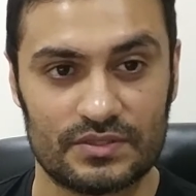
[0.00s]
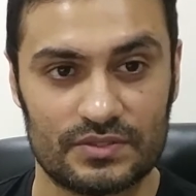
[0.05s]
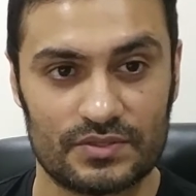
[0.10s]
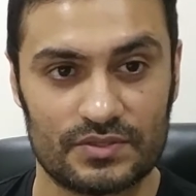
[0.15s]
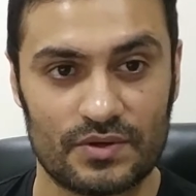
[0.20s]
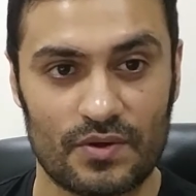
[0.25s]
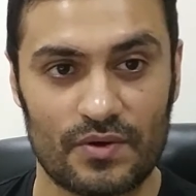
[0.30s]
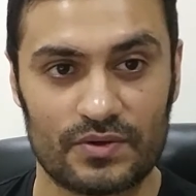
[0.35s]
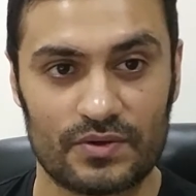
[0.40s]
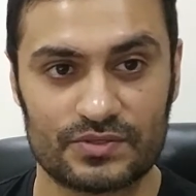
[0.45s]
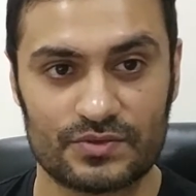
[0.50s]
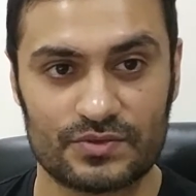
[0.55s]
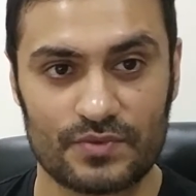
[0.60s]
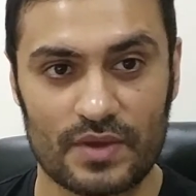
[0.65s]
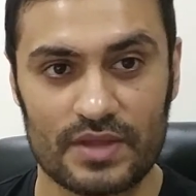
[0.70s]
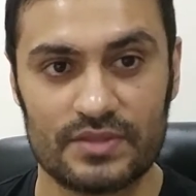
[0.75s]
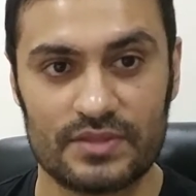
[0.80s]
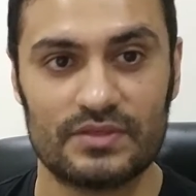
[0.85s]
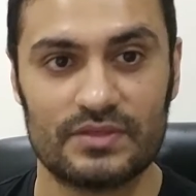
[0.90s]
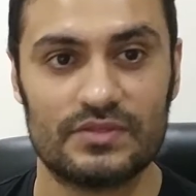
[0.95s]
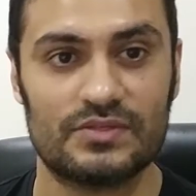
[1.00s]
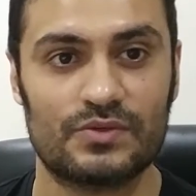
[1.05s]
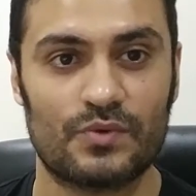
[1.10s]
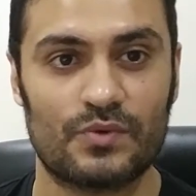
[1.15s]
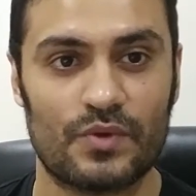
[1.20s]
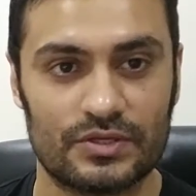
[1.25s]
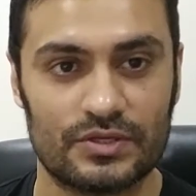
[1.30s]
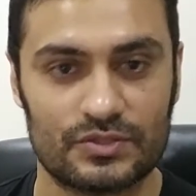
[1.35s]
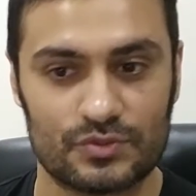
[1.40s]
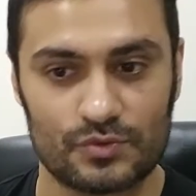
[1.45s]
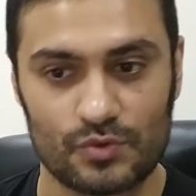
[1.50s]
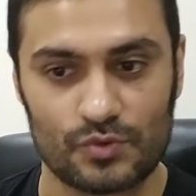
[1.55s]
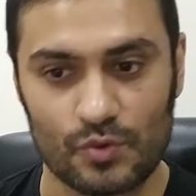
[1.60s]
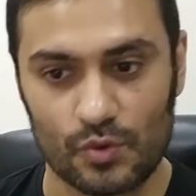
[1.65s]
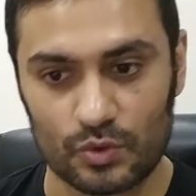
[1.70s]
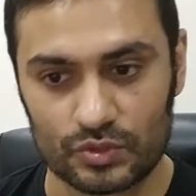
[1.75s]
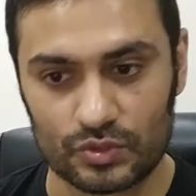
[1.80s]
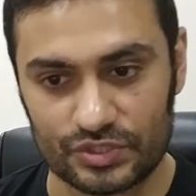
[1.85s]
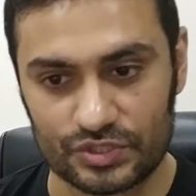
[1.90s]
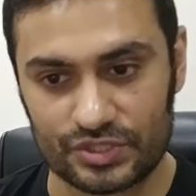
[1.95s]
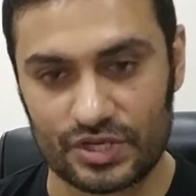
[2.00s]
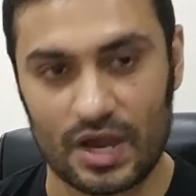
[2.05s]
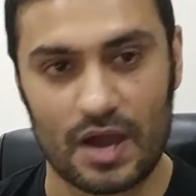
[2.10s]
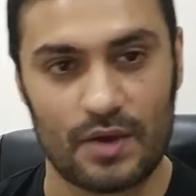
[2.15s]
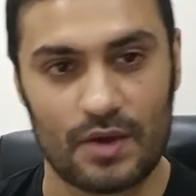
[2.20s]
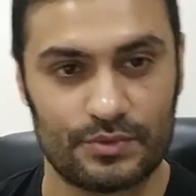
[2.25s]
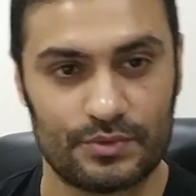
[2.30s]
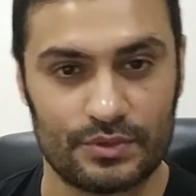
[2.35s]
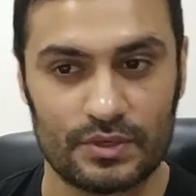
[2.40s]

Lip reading: Your strength is going to go down